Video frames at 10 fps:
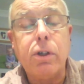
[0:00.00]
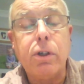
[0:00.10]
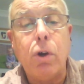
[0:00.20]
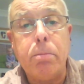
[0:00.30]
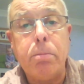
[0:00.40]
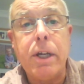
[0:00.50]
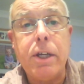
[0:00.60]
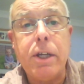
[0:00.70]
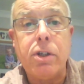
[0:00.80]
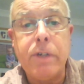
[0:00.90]

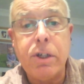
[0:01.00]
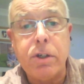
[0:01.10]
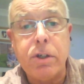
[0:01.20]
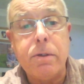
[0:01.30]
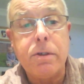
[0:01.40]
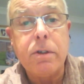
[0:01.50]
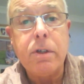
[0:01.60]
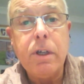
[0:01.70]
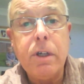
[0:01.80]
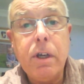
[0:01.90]
combination of issues
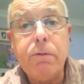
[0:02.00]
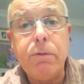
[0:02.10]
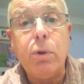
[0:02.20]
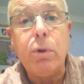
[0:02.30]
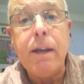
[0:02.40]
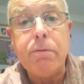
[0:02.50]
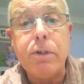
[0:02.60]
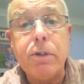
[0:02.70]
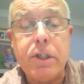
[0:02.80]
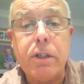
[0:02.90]
for
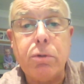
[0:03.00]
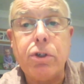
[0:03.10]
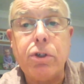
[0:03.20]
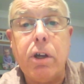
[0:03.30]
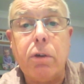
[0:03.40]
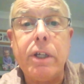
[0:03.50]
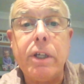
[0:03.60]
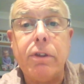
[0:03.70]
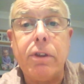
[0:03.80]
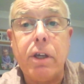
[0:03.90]
every single child,
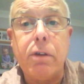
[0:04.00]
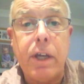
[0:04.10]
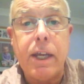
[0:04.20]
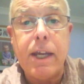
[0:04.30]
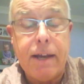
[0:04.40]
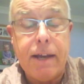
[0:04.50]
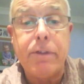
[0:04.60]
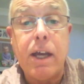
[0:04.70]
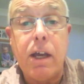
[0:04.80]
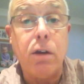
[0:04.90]
even though they have
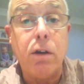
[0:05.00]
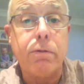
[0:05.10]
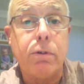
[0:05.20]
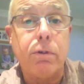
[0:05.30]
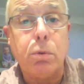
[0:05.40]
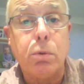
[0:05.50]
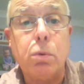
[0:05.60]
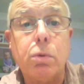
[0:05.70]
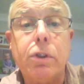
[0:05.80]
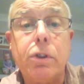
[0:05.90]
that overall
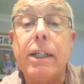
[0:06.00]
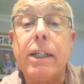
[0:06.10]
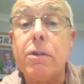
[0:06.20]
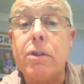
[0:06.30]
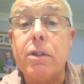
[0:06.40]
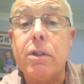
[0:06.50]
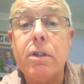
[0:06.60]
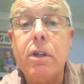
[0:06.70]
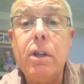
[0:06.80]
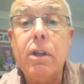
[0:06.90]
diagnosis
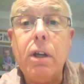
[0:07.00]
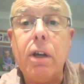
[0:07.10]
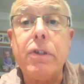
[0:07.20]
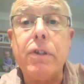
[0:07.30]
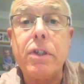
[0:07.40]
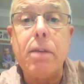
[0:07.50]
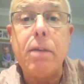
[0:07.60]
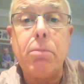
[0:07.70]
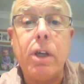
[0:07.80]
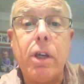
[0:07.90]
of the
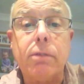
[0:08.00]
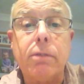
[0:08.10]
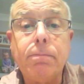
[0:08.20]
same thing.